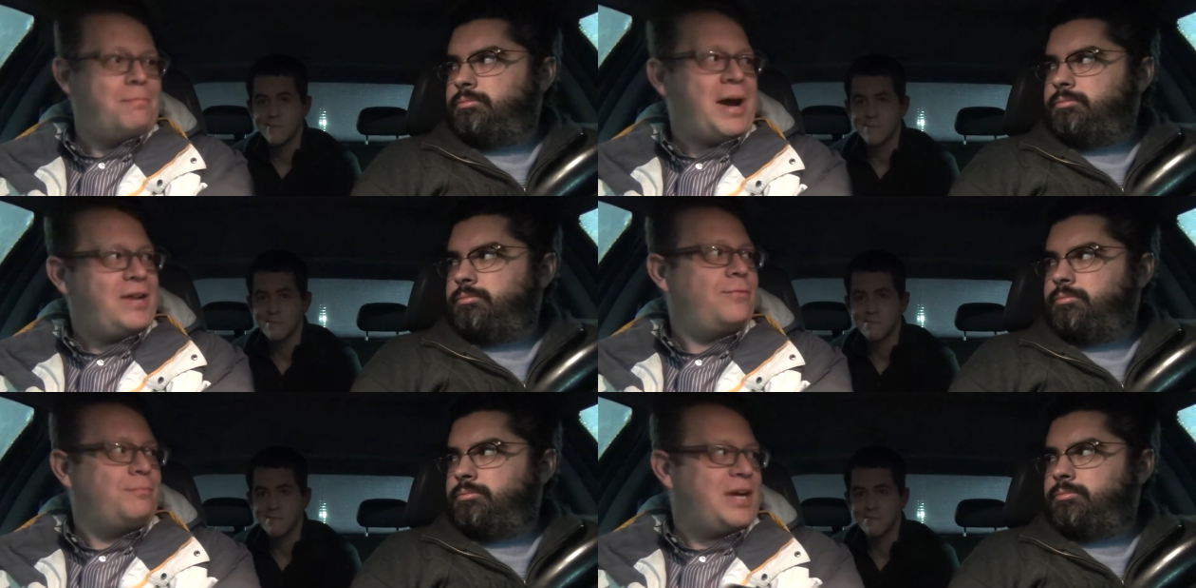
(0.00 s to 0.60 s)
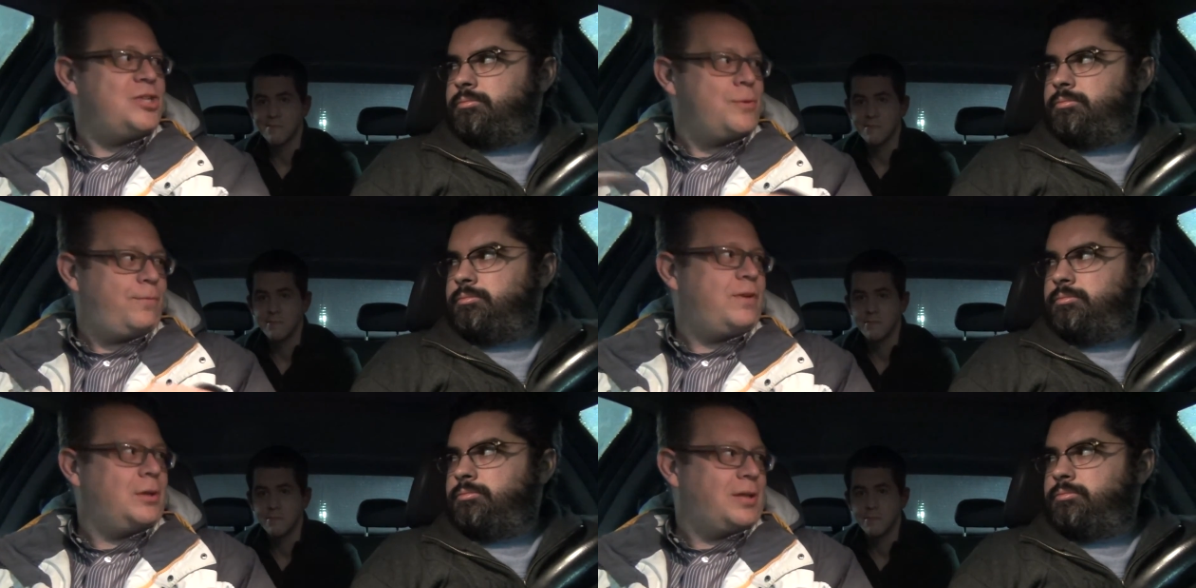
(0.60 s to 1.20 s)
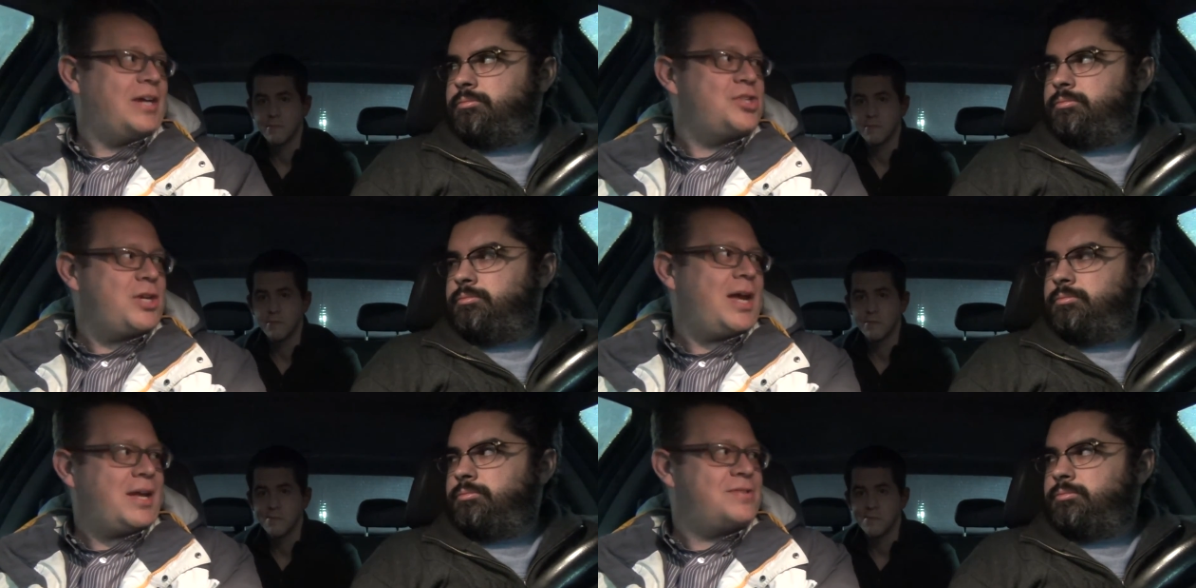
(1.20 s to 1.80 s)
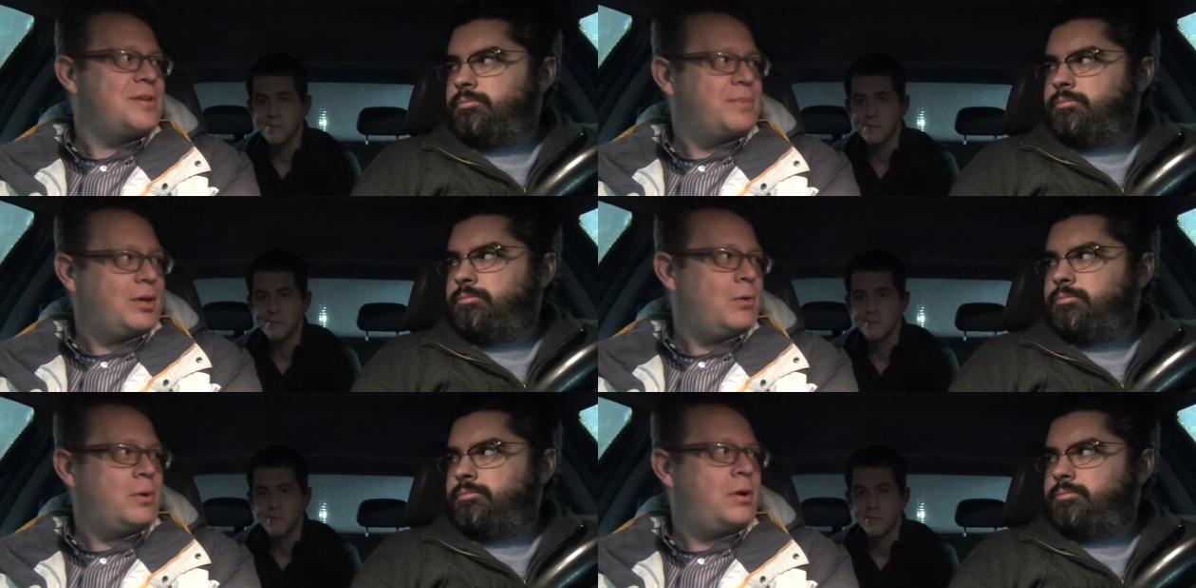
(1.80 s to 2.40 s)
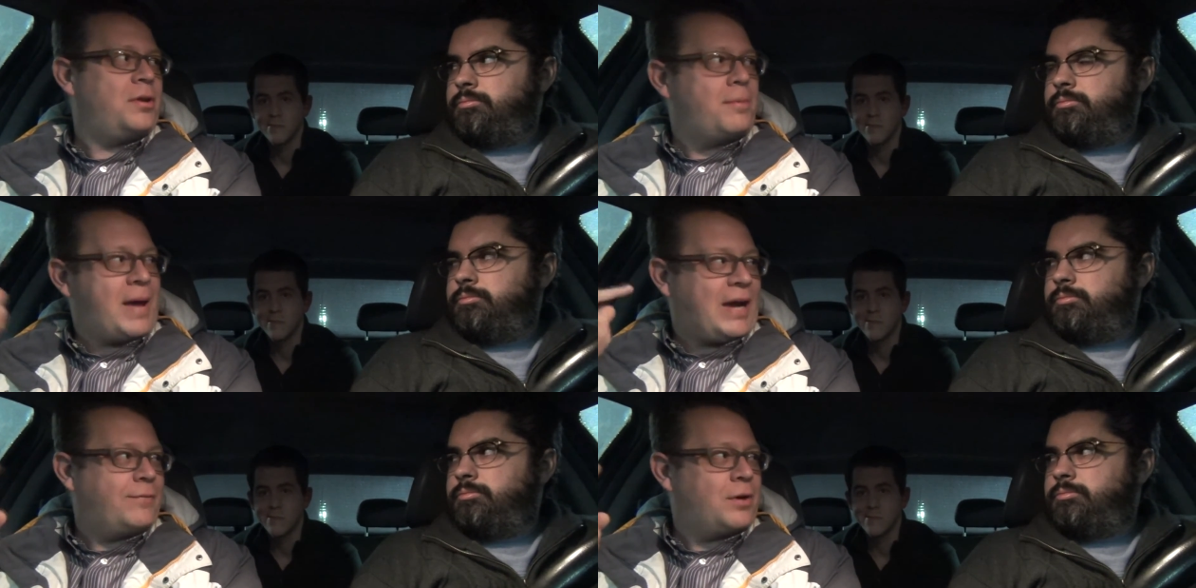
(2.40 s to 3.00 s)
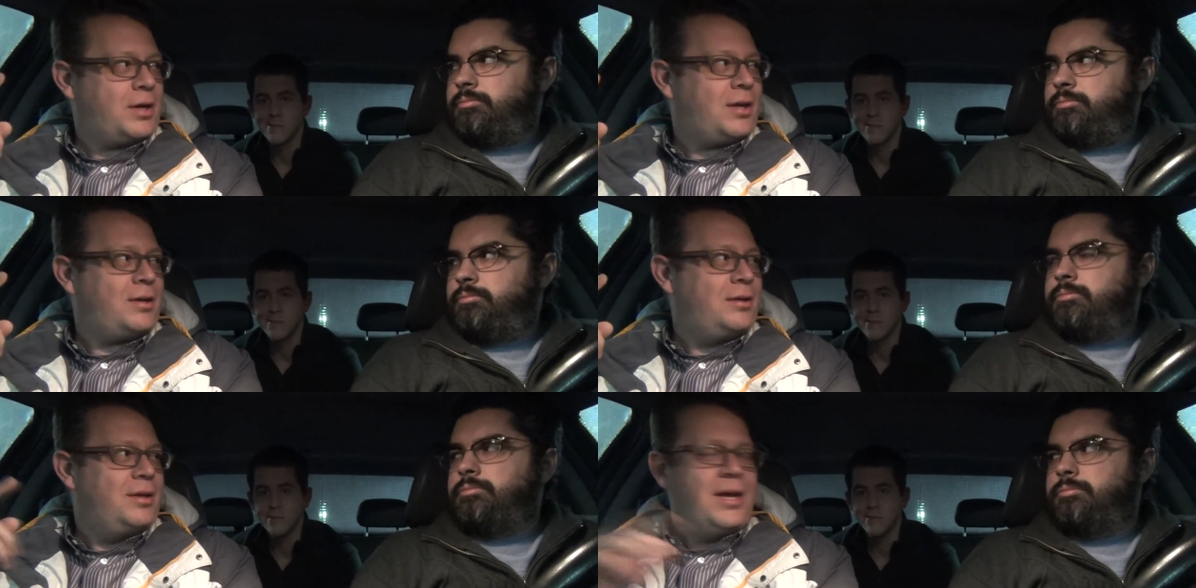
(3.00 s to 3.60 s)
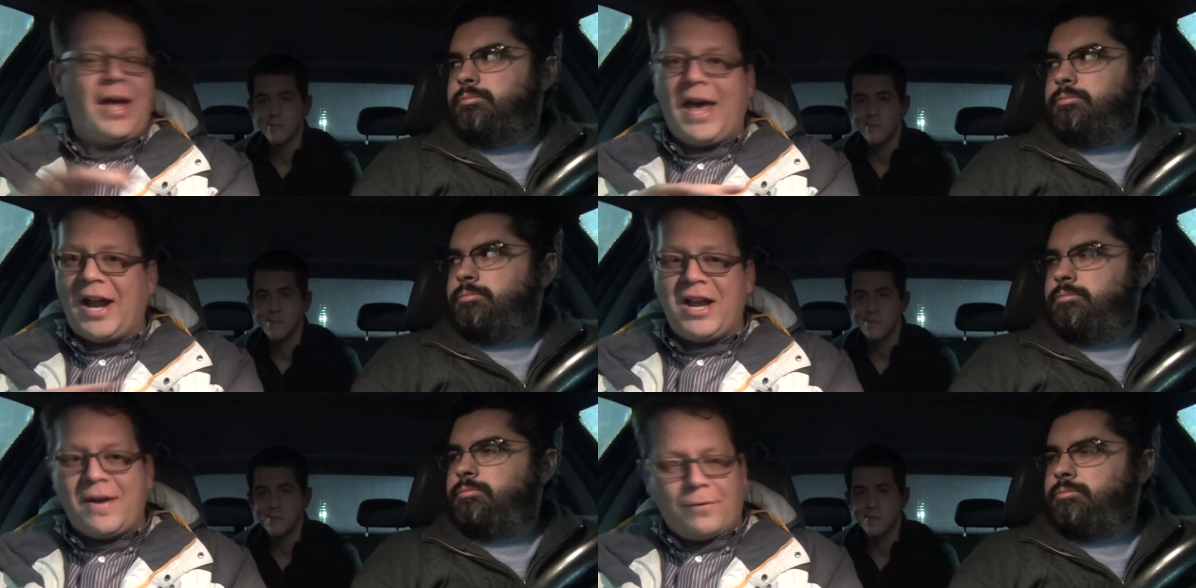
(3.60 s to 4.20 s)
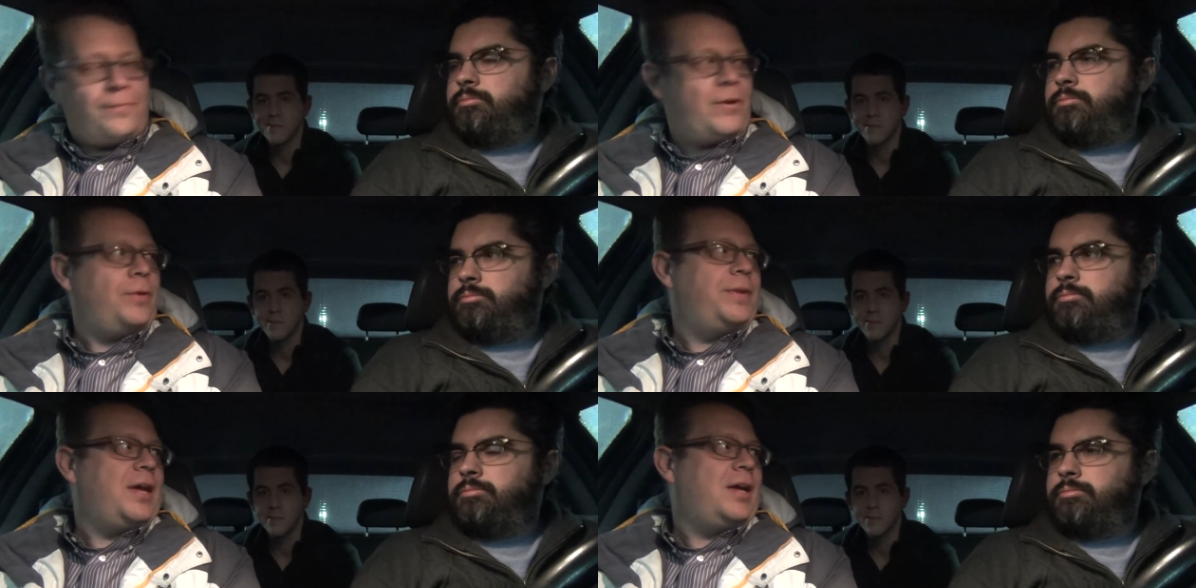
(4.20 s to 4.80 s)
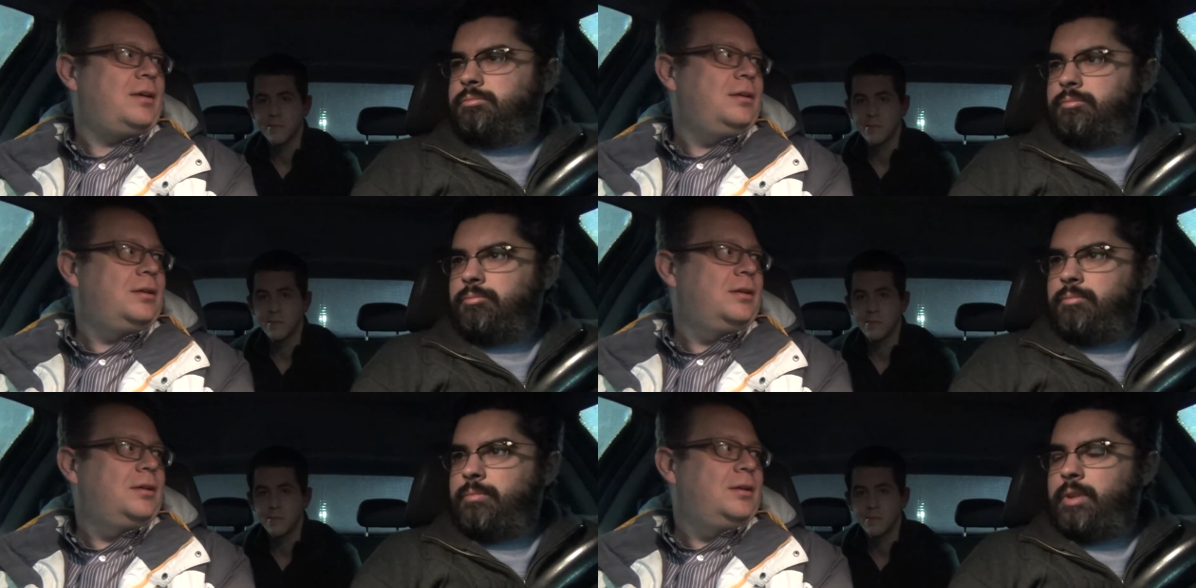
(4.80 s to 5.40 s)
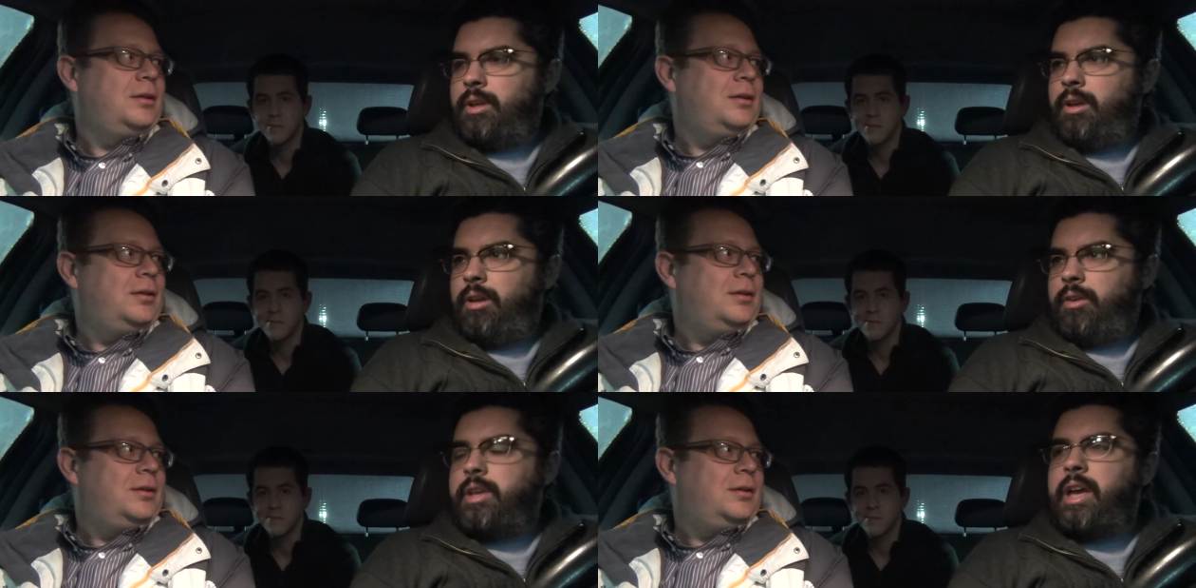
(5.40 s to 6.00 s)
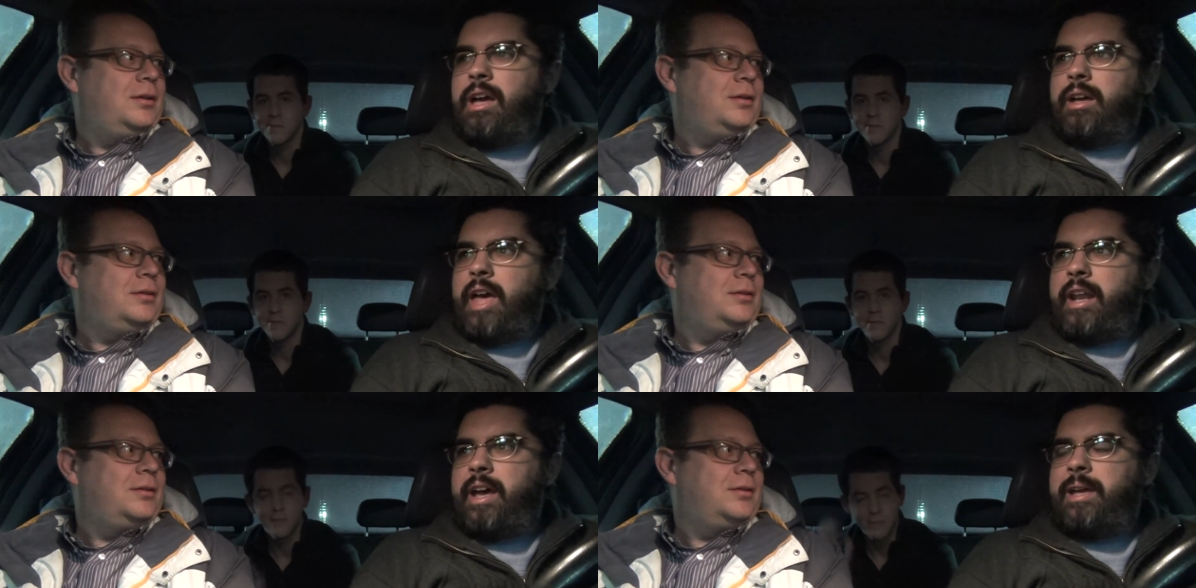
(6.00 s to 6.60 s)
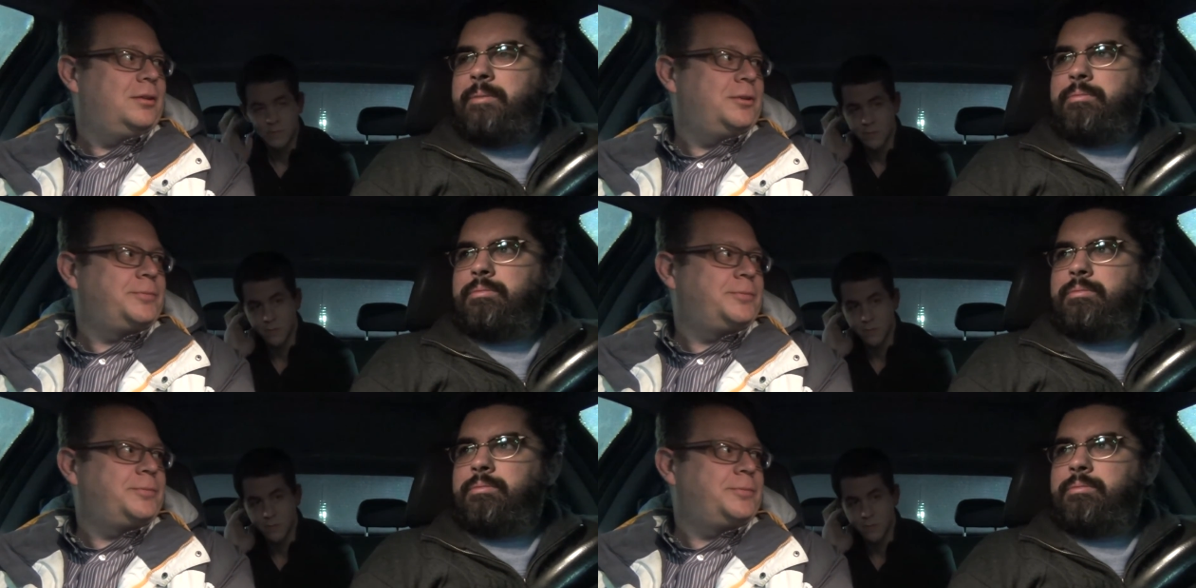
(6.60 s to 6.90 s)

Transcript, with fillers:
Speaker 1: might have made you feel like she had something going on in the back of her head. Mm-hmm. And I never felt that.
Speaker 2: Yeah, and I